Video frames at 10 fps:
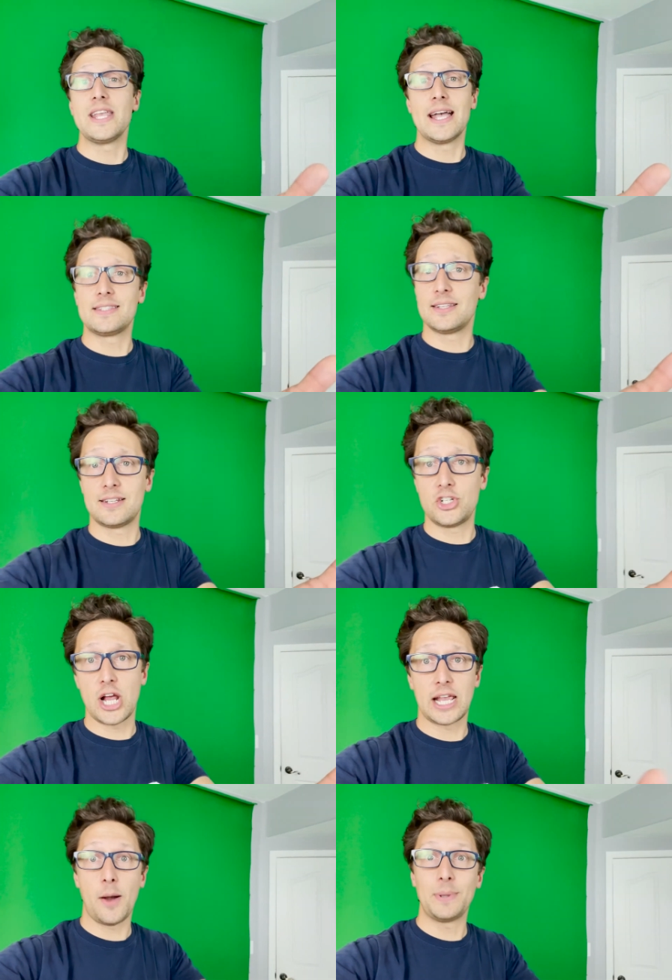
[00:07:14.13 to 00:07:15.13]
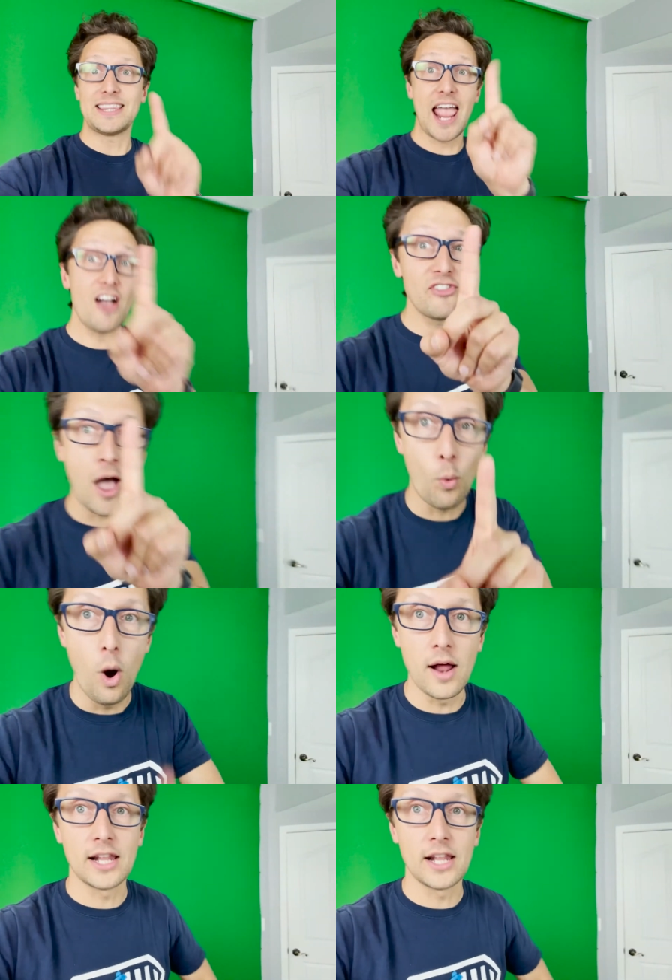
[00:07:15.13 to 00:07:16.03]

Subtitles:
headsets to check out, but they have that one.